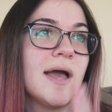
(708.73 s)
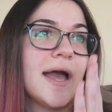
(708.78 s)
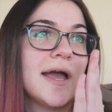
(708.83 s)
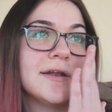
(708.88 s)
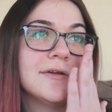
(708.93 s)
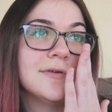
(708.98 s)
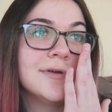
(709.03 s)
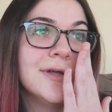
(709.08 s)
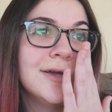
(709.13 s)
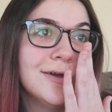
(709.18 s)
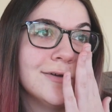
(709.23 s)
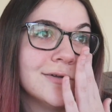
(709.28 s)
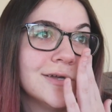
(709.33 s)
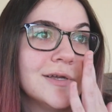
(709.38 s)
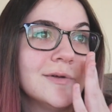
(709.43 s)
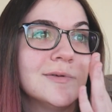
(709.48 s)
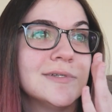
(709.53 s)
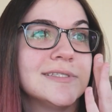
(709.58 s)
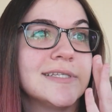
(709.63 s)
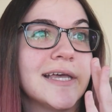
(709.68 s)
I don't know.
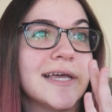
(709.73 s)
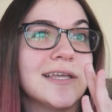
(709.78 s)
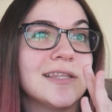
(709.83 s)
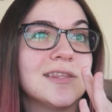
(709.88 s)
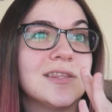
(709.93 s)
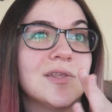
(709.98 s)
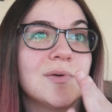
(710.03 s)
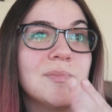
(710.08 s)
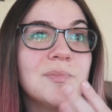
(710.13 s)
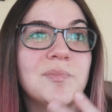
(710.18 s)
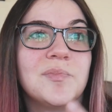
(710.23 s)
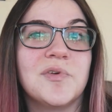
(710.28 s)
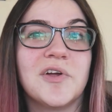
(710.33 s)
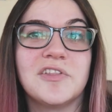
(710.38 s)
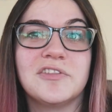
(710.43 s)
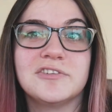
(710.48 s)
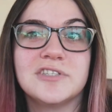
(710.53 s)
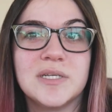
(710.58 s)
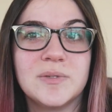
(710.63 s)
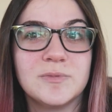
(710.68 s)
It was like the
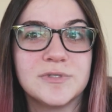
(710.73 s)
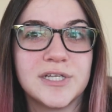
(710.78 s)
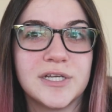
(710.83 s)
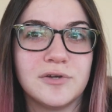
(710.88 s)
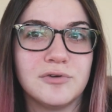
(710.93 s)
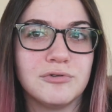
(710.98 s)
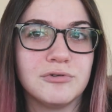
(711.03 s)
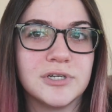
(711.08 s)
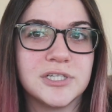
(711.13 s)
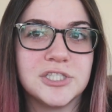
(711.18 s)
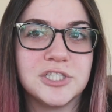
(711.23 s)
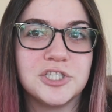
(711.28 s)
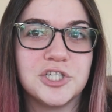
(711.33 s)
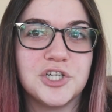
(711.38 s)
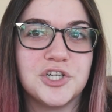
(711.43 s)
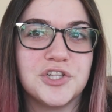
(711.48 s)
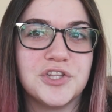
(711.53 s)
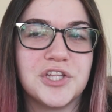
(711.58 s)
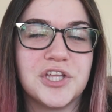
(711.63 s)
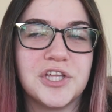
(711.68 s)
brother's name was like
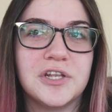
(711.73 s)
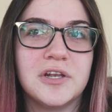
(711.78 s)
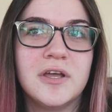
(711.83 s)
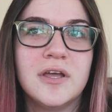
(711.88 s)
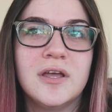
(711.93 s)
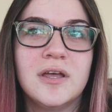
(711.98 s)
Christian and then